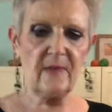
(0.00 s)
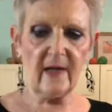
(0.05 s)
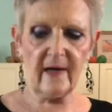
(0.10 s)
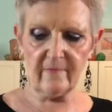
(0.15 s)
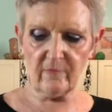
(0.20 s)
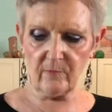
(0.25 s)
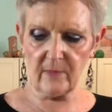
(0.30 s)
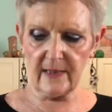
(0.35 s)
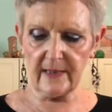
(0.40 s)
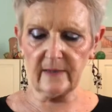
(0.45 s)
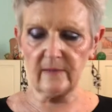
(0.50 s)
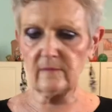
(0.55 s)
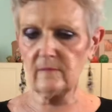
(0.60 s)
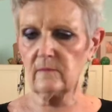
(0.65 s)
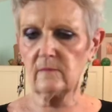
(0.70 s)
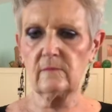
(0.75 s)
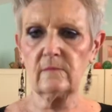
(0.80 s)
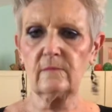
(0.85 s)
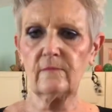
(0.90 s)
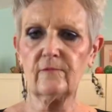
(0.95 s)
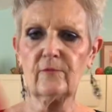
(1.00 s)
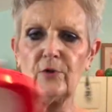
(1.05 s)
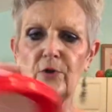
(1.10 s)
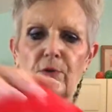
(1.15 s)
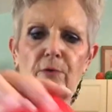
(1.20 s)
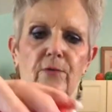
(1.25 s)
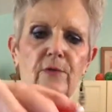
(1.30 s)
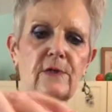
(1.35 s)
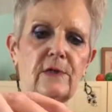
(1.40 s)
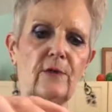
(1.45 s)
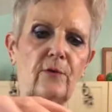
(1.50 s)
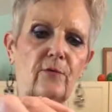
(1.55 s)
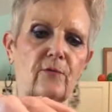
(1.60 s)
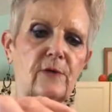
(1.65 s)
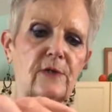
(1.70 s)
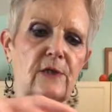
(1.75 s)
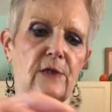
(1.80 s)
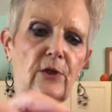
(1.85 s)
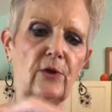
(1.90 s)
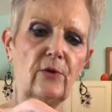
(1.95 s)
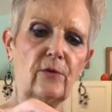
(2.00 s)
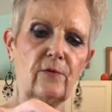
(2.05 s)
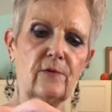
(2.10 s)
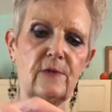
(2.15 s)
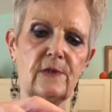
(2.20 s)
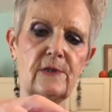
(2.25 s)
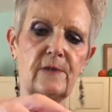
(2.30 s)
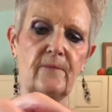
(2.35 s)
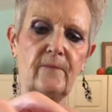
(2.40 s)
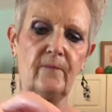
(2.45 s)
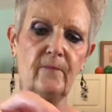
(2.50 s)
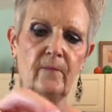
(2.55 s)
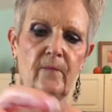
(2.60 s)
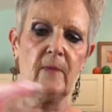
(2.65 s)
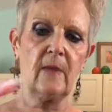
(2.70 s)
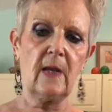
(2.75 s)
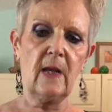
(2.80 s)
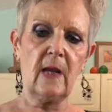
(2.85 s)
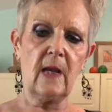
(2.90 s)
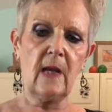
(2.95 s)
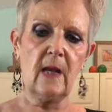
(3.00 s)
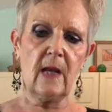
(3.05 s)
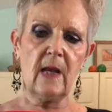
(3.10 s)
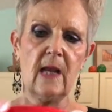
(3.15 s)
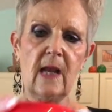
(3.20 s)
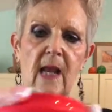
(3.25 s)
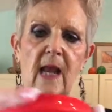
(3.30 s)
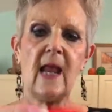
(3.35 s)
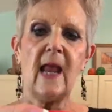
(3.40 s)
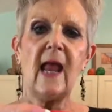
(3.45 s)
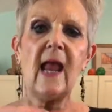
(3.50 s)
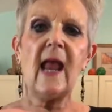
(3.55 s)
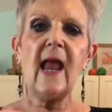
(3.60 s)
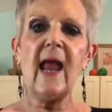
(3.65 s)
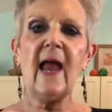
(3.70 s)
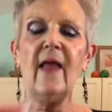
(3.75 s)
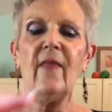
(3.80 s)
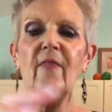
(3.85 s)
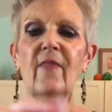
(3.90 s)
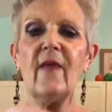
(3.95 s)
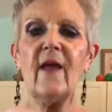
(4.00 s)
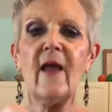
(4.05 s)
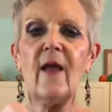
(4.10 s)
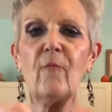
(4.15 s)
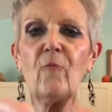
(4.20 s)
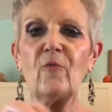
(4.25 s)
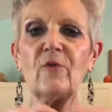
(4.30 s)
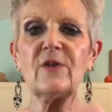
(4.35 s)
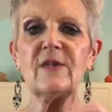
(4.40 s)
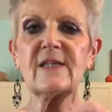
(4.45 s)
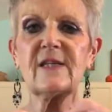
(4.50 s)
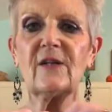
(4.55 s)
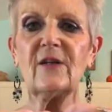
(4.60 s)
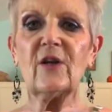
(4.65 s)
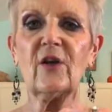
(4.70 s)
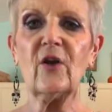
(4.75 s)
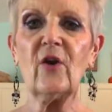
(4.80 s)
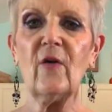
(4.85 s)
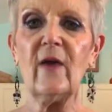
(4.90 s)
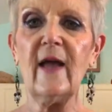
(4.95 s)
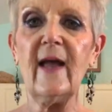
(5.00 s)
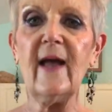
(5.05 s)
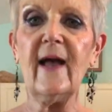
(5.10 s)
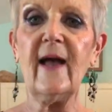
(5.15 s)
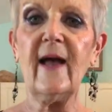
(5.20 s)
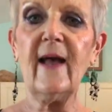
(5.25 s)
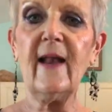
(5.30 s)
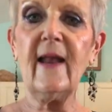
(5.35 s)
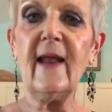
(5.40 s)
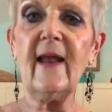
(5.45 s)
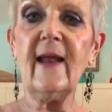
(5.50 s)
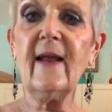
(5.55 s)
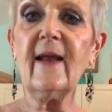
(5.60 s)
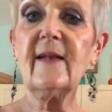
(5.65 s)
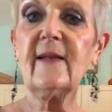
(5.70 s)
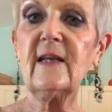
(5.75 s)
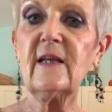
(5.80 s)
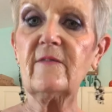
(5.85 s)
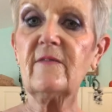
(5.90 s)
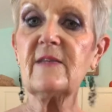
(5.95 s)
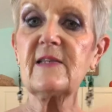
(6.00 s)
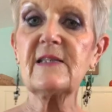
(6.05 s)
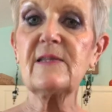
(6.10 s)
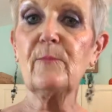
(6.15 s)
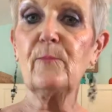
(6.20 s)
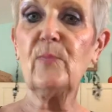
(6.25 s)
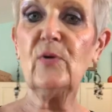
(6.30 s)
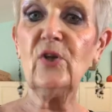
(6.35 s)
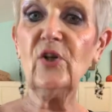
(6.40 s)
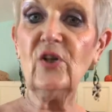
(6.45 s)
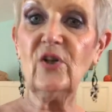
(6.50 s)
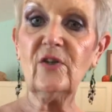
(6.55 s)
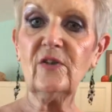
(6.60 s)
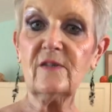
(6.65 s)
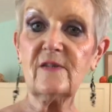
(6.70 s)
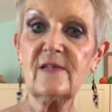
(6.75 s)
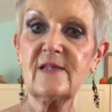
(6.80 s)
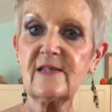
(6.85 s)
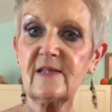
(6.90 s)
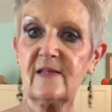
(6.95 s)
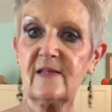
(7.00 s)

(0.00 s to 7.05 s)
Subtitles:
I've made for years and years and years. And then we're just going to go ahead and give it some rolls.